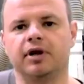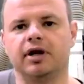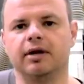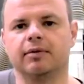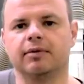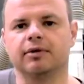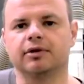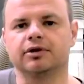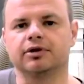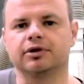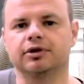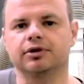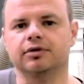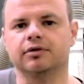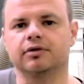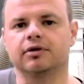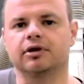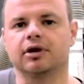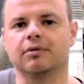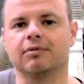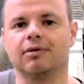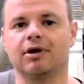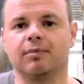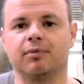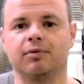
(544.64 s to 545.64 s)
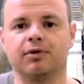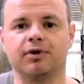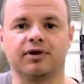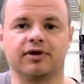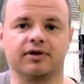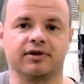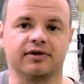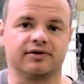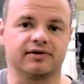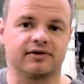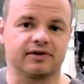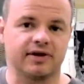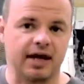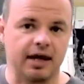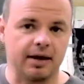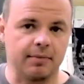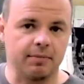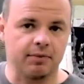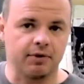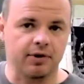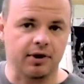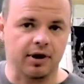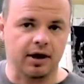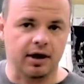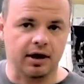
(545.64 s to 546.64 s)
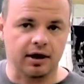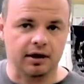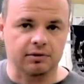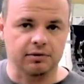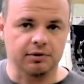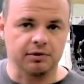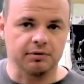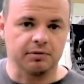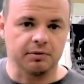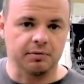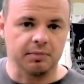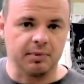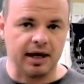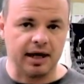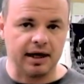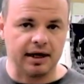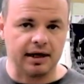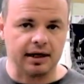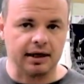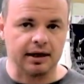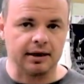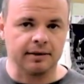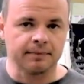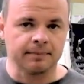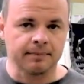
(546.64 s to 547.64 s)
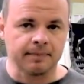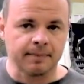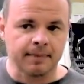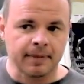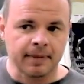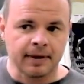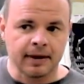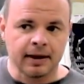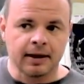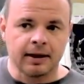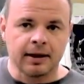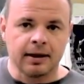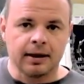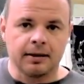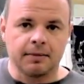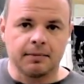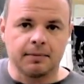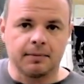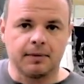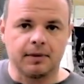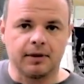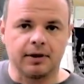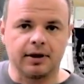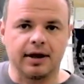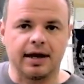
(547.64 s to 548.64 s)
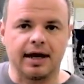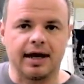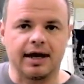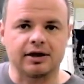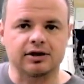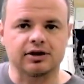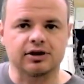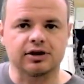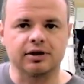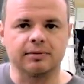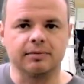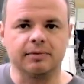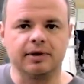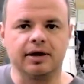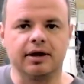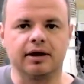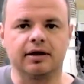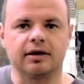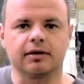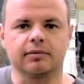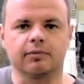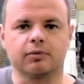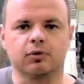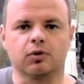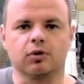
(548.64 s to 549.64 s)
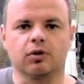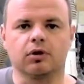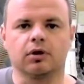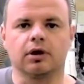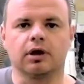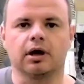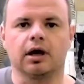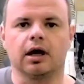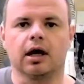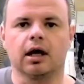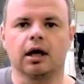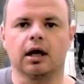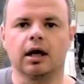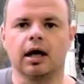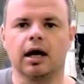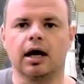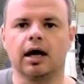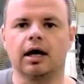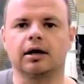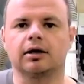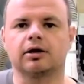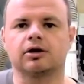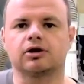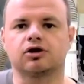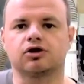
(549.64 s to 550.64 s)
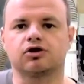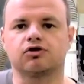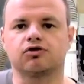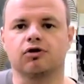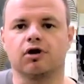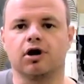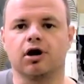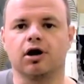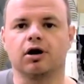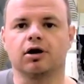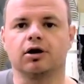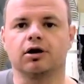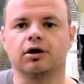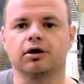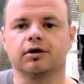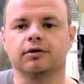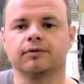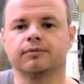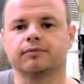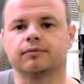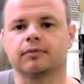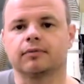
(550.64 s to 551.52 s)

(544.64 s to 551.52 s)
been able to come up with the same product we've been making, but actually make the board a lot stronger.